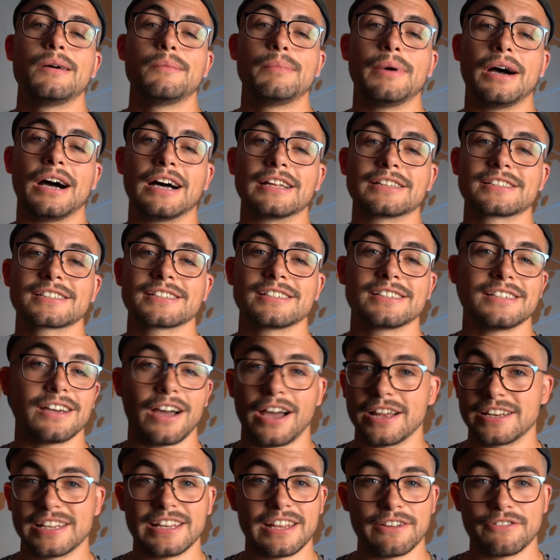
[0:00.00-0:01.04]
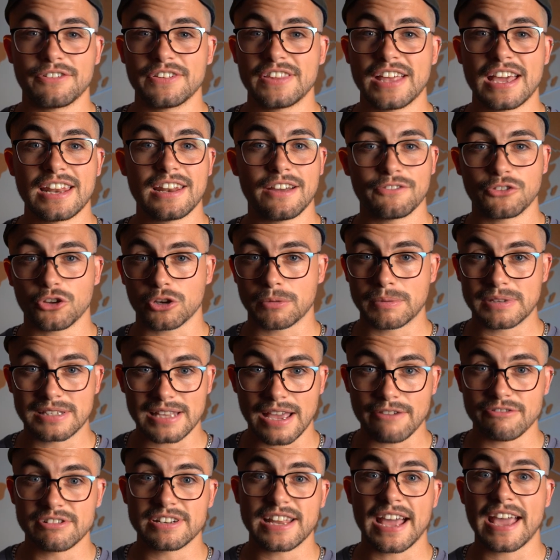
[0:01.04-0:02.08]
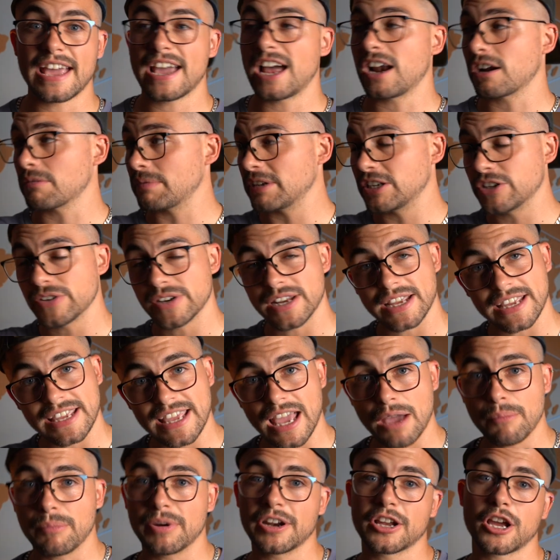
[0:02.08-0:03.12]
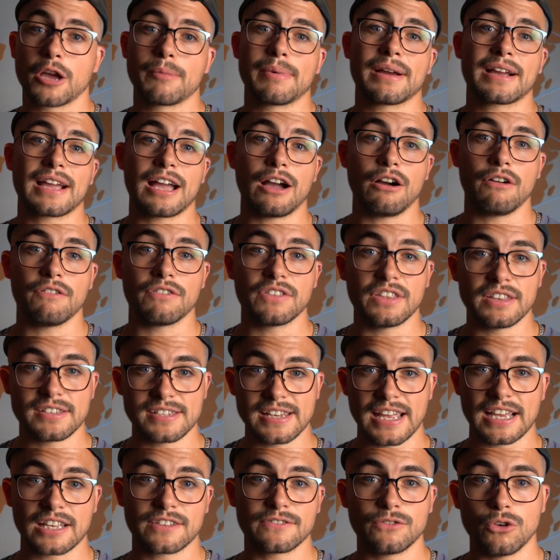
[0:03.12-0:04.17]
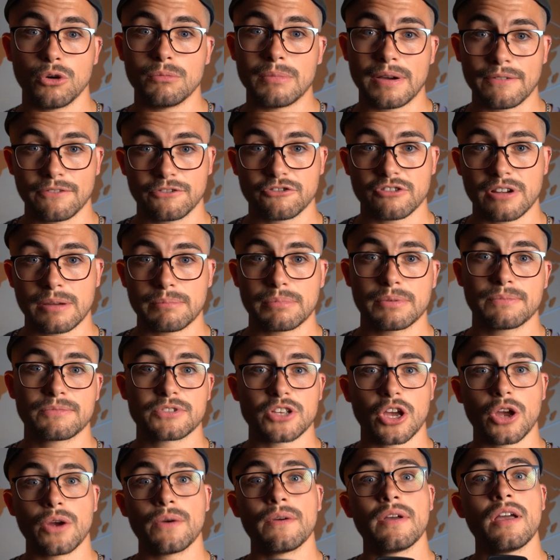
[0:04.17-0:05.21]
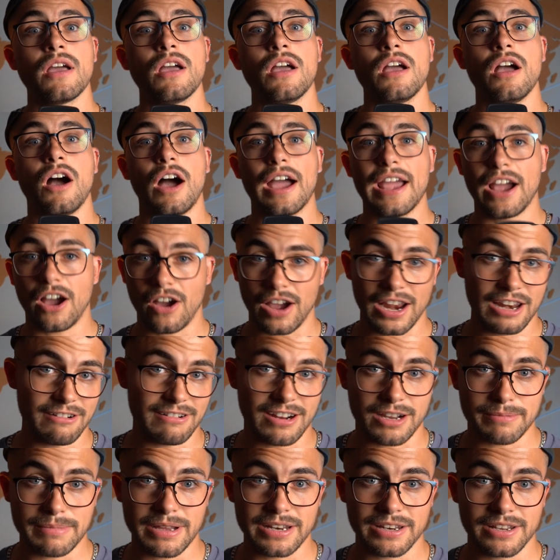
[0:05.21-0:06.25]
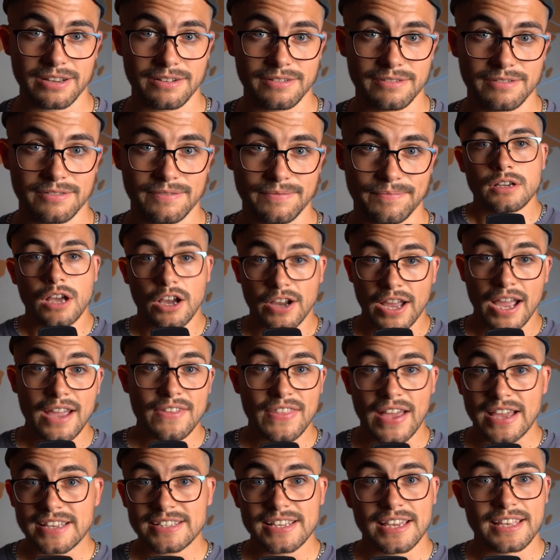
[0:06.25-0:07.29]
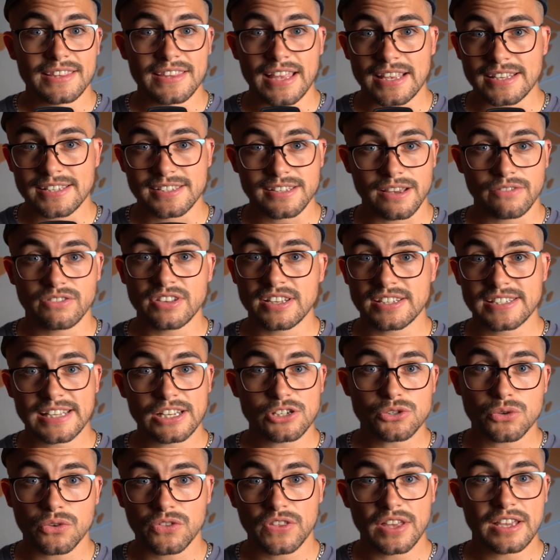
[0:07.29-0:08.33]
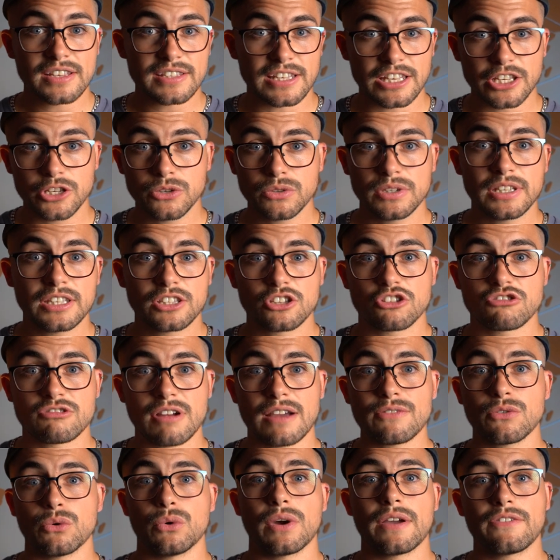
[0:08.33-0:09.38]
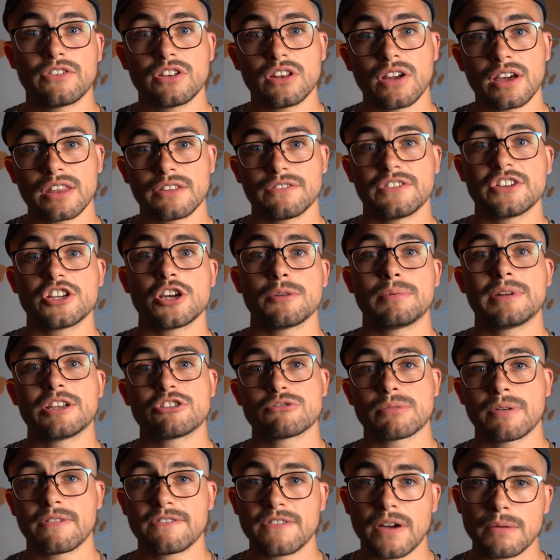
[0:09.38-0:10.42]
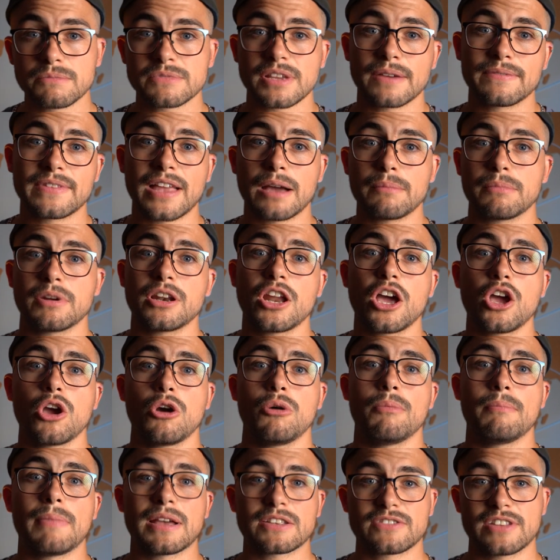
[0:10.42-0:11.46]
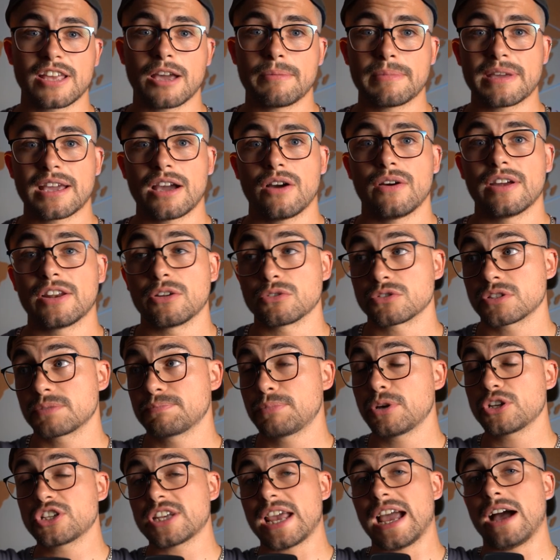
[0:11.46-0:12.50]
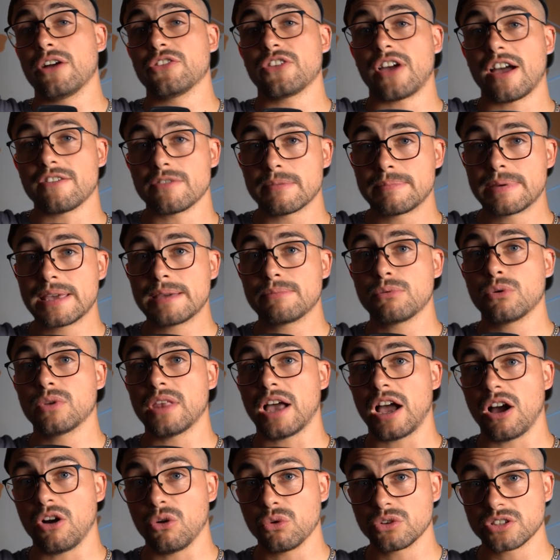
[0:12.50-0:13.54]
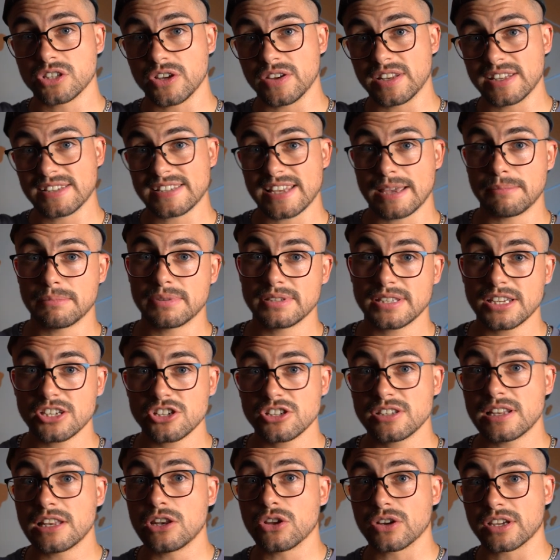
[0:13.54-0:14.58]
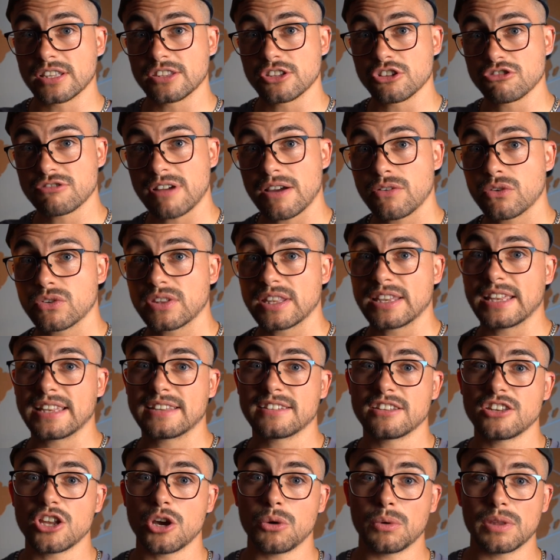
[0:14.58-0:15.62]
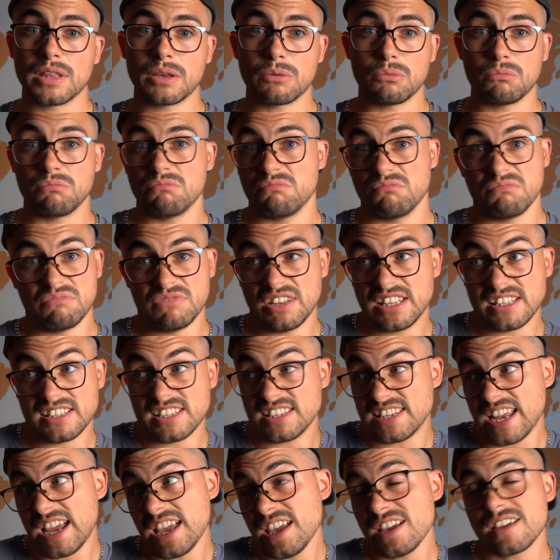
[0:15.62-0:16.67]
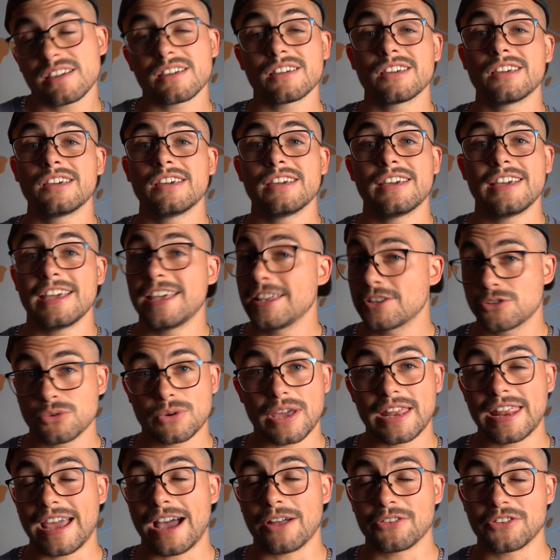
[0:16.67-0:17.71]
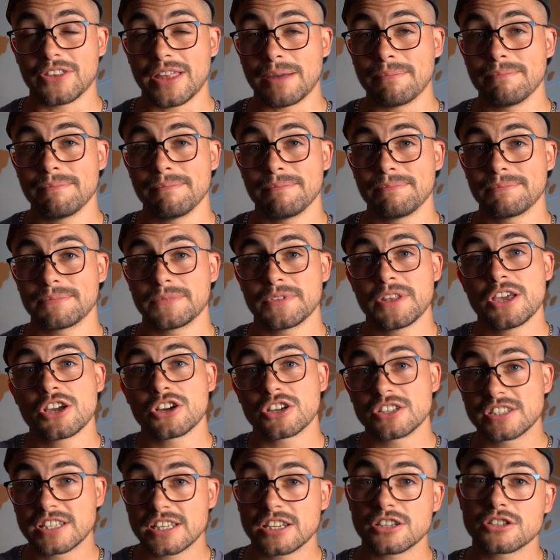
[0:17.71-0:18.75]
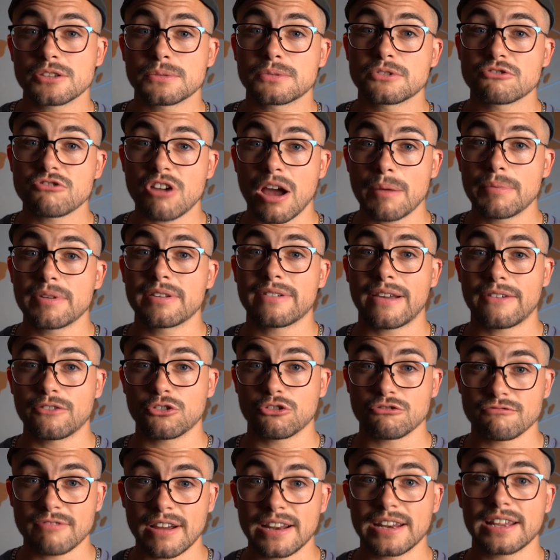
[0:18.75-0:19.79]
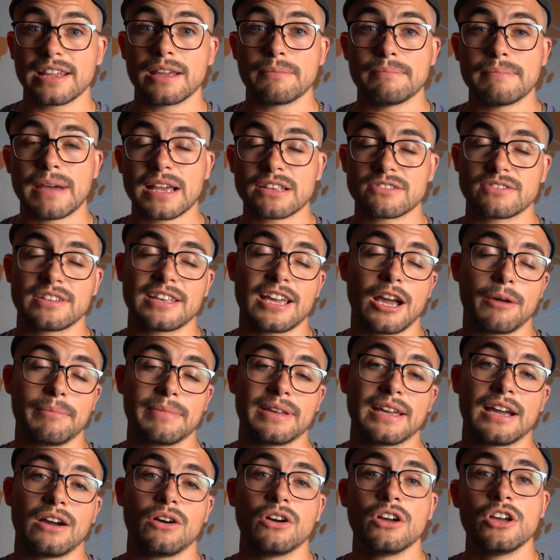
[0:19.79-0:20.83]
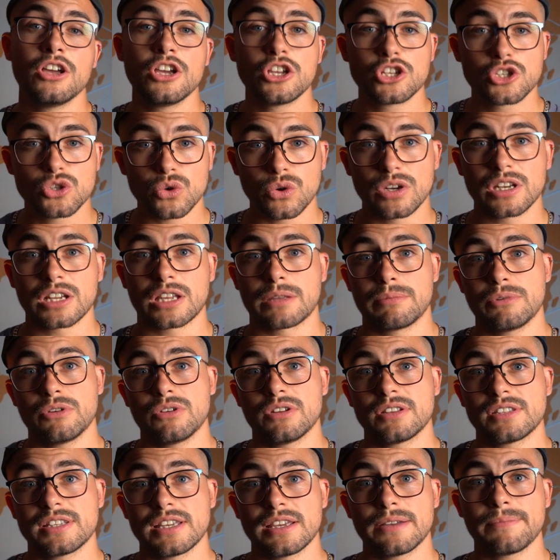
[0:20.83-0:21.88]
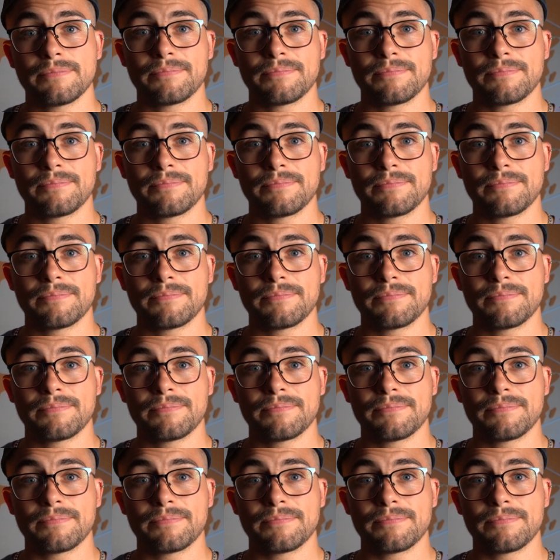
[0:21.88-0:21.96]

But I did it for then. I've documented every day. I'm going to be doing it again when I go back out for this next 4-month trip. So I highly recommend it. Okay, that is it. That's 7 essential things that you need to travel. If you like the video, please drop a thumbs up down below. It will massively help me out, and it'll just push it out to other people that are also in the same position. They're looking to travel. They need to know what they need to take. This will get it out to them. Consider subscribing if you haven't already. It massively help me out. Join the community.